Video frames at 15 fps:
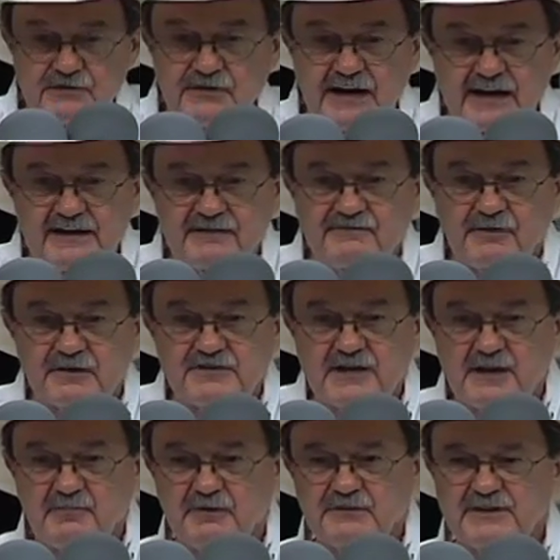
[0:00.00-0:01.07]
United, for
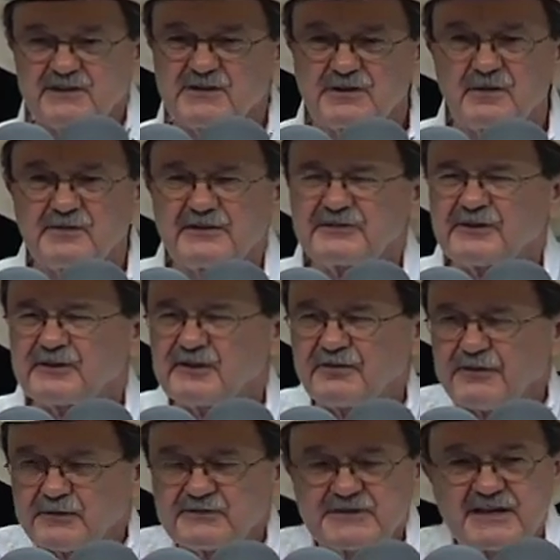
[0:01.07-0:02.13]
example, did you know that there are
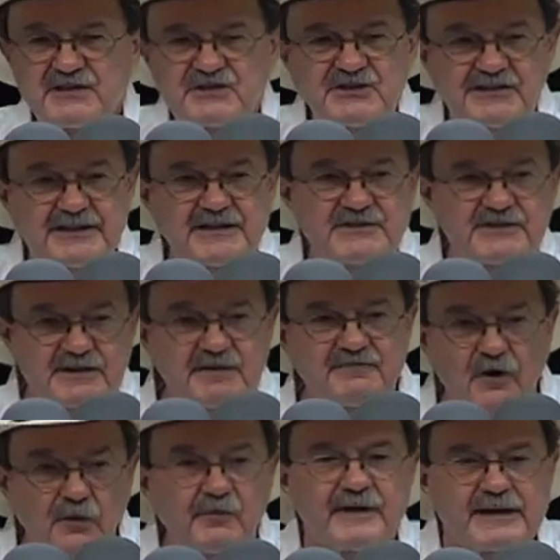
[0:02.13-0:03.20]
13 states that have
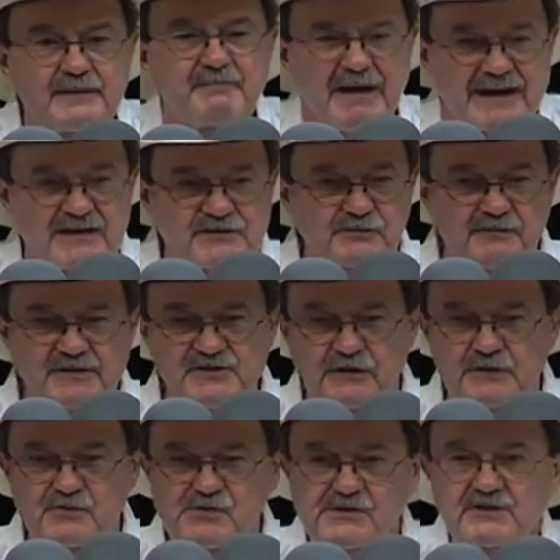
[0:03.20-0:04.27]
already passed
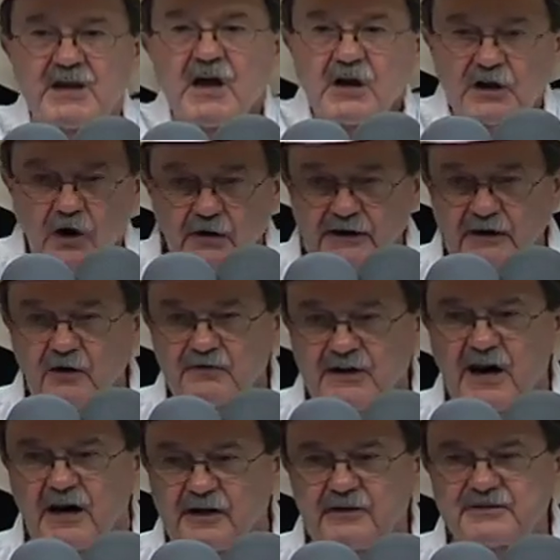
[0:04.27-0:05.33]
resolution calling on
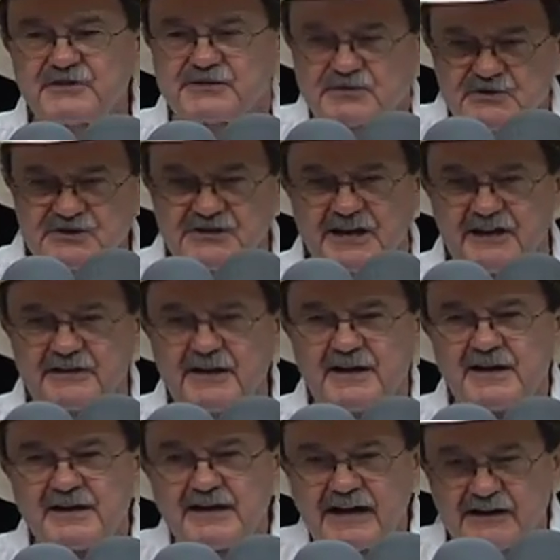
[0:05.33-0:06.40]
Congress to send
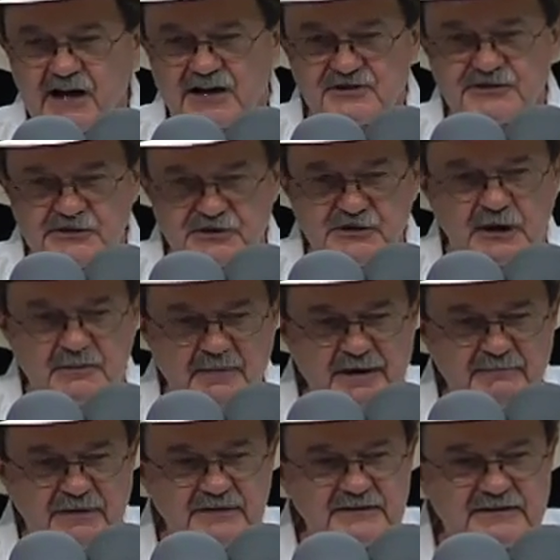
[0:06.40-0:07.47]
a constitutional
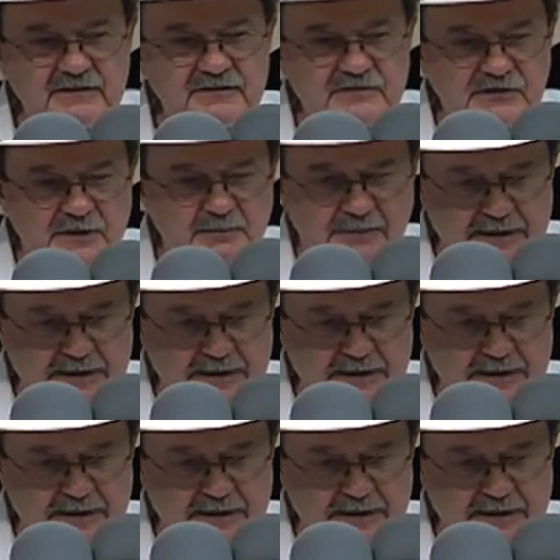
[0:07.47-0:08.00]
amendment to the